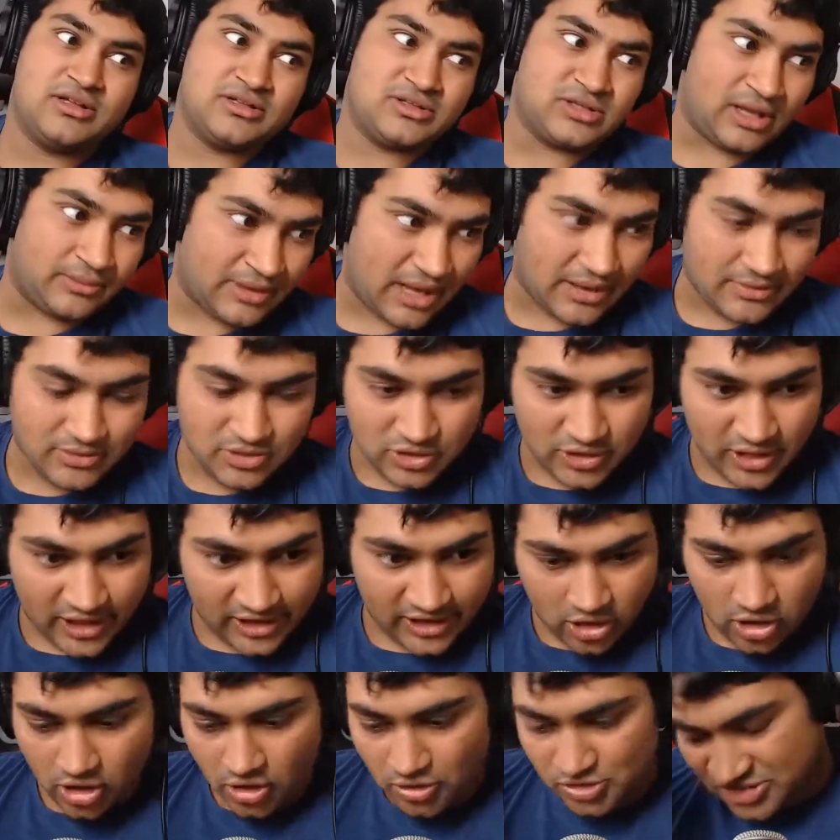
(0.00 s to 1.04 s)
sometimes they're
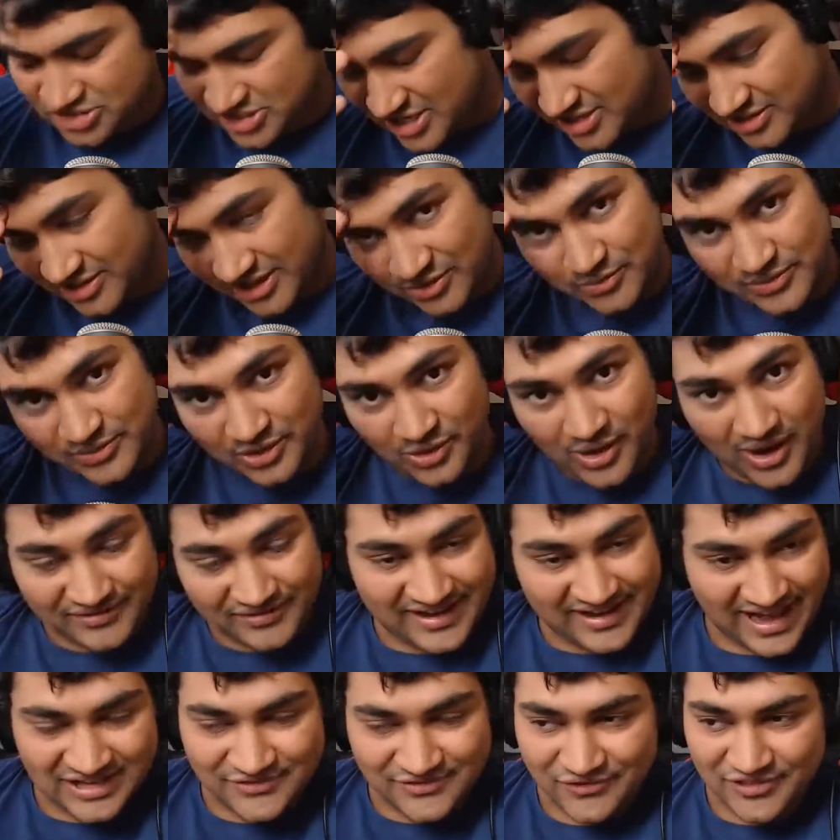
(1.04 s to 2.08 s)
like, oh shit, like we don't have
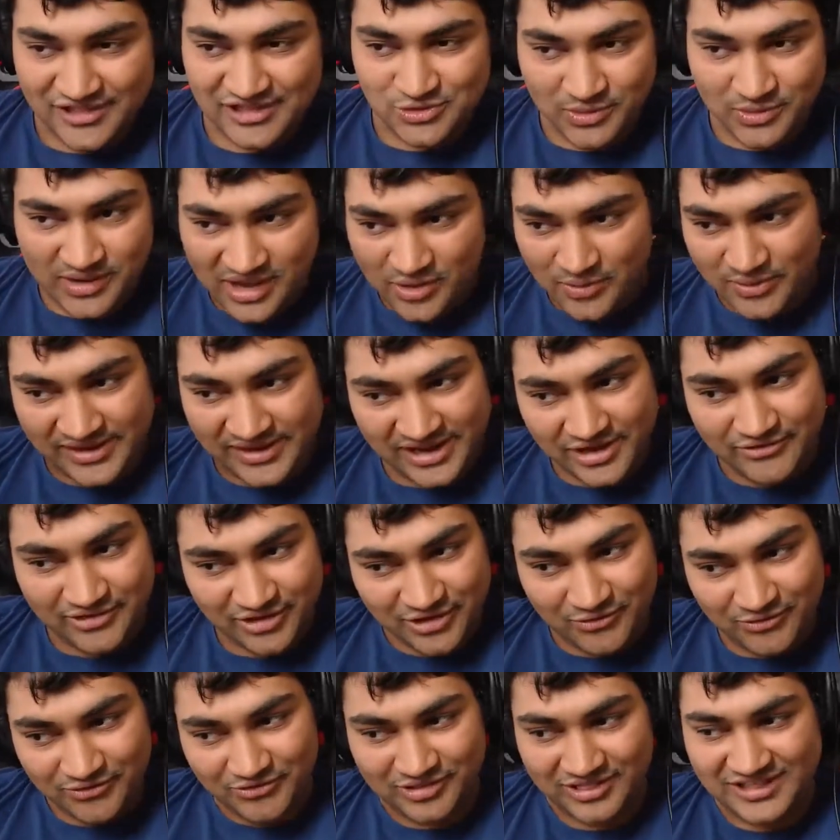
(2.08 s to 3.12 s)
a guest for this week, we need
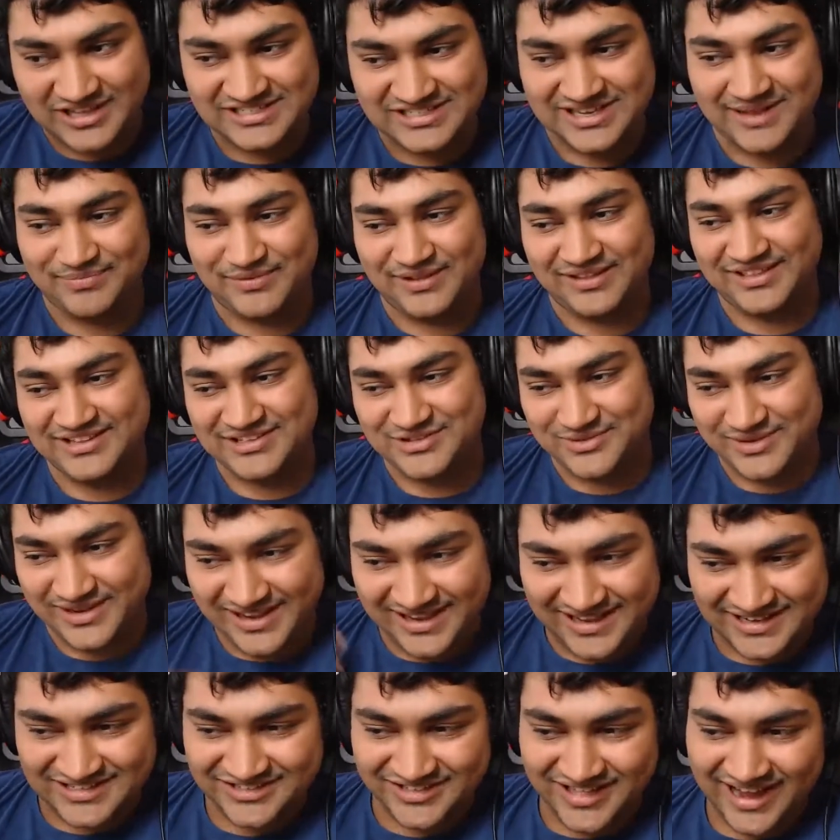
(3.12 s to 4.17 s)
to release something this
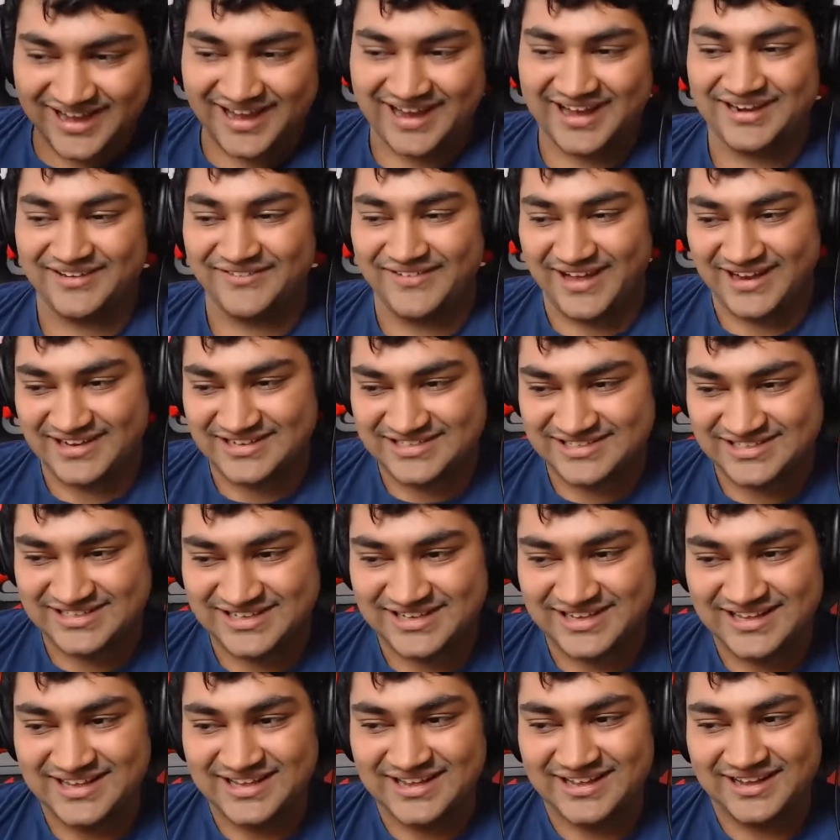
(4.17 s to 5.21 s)
week, and so that kind of gets